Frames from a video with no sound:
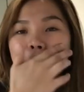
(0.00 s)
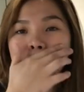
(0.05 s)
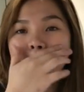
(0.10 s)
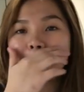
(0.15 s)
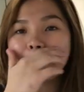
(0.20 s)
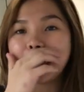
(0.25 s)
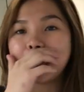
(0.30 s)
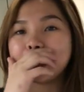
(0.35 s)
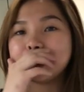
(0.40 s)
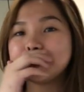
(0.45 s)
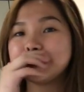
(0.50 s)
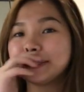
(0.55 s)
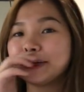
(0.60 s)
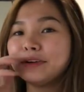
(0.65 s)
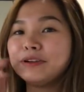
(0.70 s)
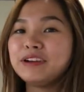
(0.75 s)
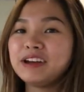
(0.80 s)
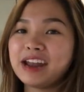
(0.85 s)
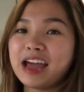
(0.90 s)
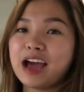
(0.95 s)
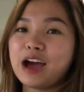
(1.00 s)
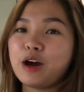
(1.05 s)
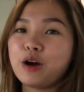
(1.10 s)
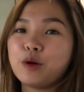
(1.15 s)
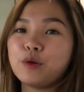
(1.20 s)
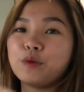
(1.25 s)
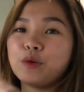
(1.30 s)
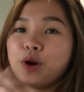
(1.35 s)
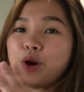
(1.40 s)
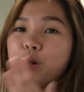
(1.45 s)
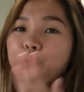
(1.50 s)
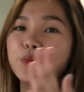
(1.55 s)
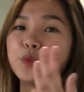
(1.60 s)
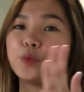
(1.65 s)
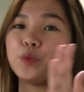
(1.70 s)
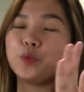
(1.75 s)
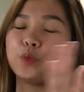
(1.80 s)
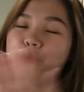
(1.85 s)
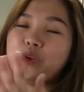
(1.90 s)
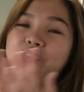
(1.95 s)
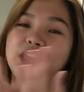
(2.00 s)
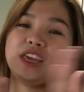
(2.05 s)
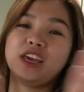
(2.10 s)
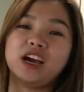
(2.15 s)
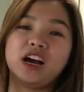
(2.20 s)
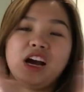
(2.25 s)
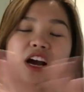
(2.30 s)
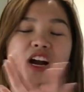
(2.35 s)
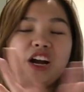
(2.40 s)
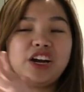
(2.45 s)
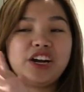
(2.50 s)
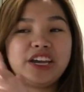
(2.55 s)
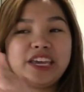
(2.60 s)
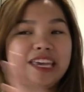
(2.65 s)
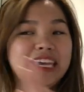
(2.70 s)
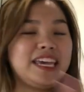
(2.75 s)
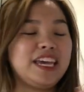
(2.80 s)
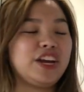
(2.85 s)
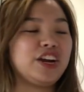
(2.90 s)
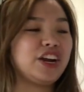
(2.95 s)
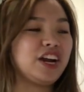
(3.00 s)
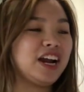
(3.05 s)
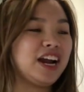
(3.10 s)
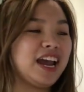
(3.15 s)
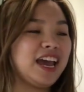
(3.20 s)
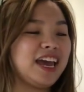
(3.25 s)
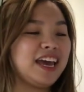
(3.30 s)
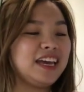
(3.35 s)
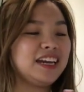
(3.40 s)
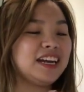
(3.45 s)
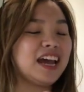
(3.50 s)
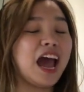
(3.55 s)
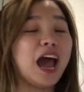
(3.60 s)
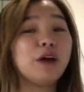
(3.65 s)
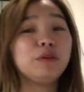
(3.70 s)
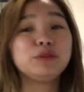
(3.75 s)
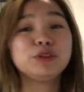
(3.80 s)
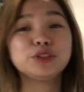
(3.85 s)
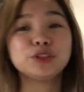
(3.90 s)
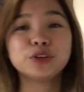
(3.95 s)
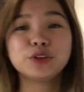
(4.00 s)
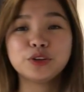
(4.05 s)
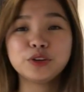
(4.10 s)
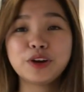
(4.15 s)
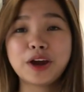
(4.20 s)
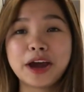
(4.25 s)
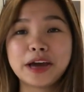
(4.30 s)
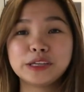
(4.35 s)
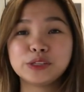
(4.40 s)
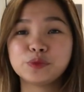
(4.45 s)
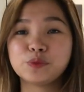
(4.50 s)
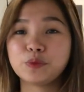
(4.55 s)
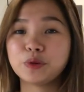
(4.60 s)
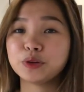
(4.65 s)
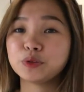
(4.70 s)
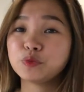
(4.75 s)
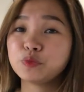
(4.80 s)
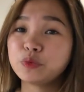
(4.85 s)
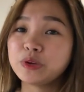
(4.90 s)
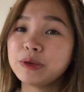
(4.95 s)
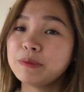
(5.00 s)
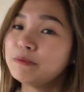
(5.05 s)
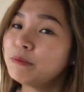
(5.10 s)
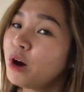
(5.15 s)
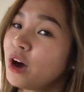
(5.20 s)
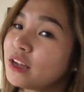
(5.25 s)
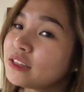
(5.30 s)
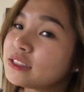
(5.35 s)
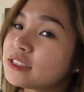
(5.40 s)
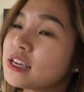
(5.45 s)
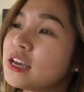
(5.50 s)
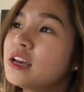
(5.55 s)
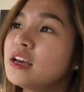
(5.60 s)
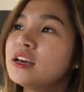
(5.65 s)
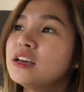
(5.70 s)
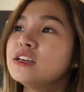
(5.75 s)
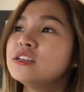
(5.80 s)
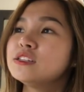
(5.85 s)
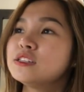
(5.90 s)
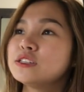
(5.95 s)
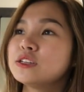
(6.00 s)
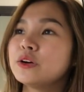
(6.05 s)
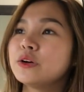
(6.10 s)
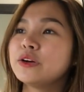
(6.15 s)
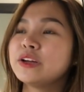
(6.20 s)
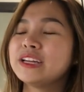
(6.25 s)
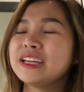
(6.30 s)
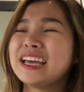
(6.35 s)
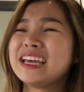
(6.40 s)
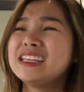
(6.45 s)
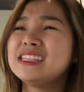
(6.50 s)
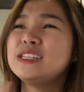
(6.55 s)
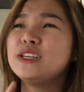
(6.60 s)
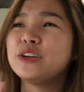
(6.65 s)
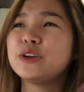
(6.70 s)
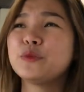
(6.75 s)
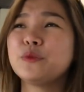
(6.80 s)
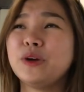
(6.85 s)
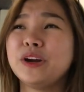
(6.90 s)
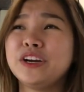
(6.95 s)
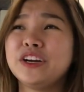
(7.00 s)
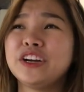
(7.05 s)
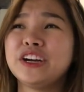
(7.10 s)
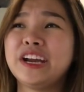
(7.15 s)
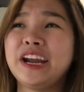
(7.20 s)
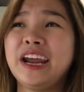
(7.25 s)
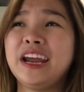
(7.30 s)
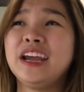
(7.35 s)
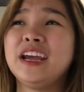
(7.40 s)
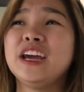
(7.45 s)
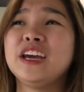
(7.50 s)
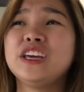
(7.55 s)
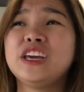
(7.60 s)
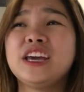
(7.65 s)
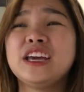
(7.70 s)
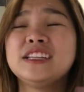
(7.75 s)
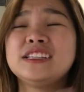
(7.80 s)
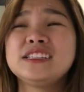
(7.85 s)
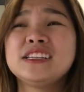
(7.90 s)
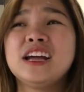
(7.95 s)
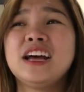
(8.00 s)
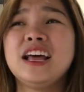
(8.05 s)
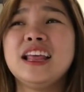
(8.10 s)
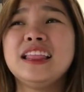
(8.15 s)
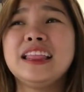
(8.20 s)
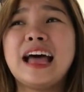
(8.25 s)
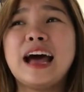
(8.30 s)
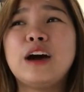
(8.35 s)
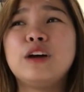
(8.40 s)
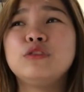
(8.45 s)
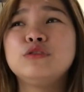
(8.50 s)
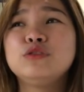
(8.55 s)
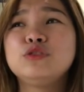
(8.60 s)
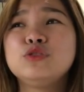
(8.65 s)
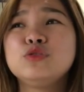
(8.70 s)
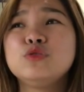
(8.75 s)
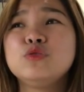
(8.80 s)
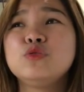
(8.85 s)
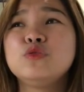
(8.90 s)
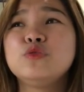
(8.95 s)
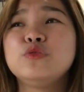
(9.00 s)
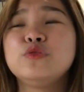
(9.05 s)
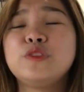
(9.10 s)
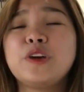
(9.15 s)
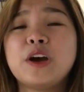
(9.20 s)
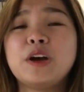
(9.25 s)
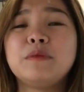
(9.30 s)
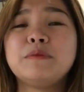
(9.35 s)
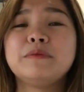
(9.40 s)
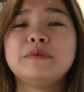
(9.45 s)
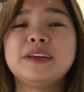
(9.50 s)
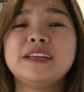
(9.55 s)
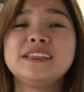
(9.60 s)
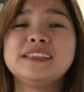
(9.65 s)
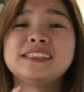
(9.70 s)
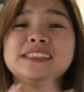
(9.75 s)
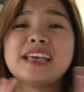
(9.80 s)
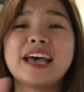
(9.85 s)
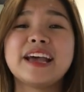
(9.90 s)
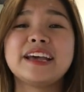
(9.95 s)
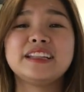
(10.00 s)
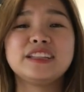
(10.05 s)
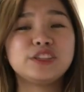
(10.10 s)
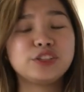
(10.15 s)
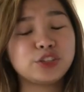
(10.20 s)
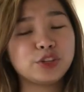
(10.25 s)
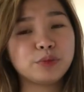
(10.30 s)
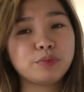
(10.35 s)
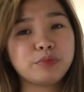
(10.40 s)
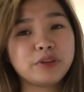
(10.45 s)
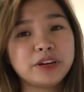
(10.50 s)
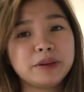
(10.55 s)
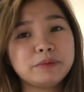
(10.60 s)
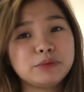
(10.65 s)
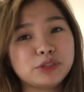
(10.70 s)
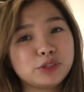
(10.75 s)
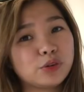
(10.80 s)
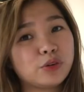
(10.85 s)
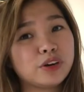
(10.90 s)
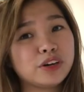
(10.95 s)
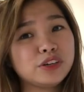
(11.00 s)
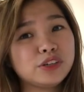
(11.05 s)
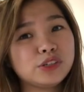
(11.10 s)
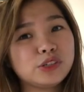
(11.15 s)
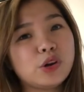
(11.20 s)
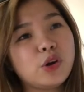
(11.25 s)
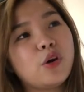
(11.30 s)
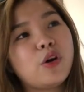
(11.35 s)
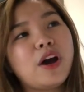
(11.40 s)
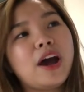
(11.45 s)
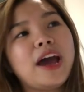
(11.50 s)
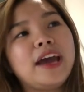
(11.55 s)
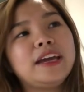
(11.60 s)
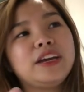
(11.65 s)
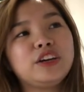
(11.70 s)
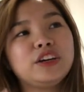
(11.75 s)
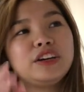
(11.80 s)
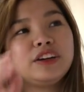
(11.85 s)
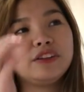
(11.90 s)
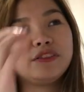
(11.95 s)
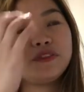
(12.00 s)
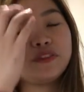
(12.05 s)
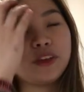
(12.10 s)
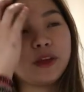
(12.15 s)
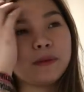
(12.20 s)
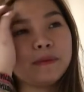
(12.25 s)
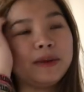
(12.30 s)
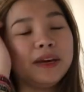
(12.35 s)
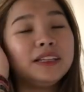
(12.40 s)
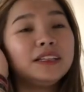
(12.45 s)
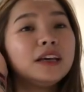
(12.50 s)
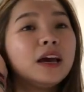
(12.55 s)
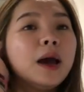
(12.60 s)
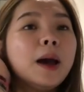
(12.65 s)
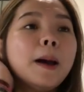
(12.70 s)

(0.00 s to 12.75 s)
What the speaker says: Okay, so now we are here and I will show you guys what we bought. So in case you're wondering, it's not allowed to film inside the Supreme store, so I couldn't film it.